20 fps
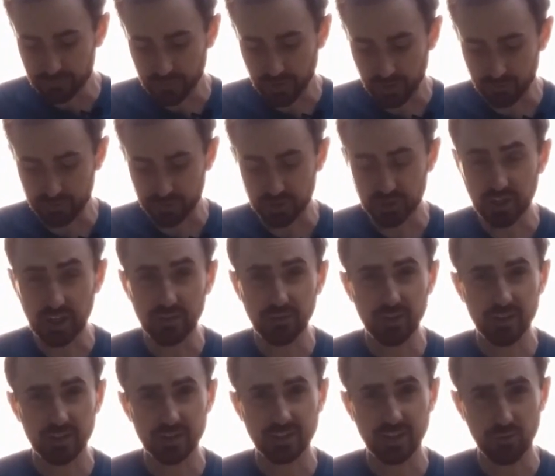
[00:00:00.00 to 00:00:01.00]
of the
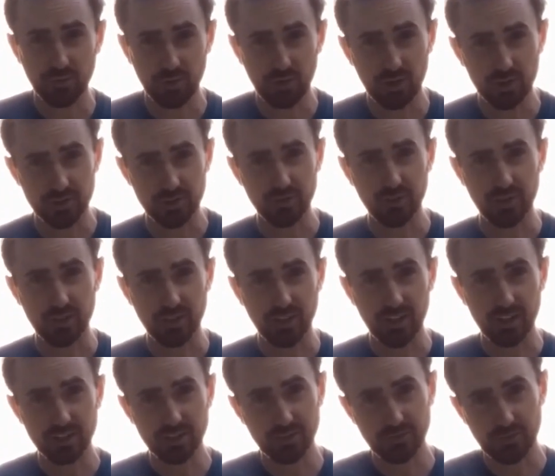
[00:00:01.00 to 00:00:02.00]
shavings that will also
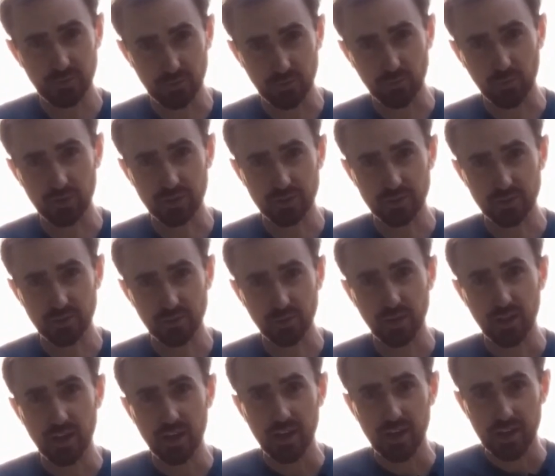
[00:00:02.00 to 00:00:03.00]
ignite once you
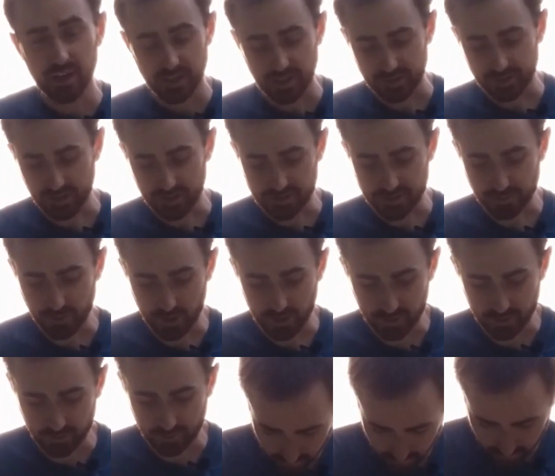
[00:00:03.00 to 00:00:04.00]
get that
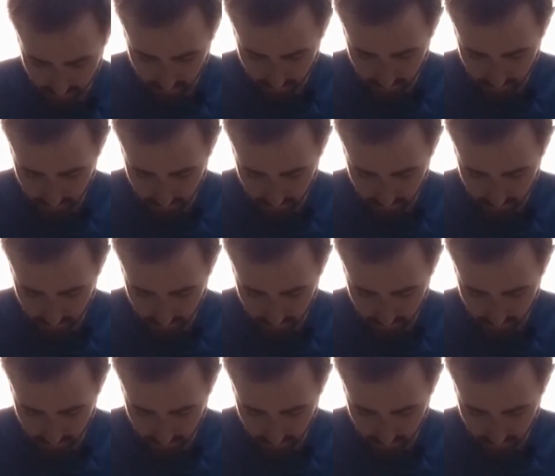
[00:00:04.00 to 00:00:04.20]
spark going.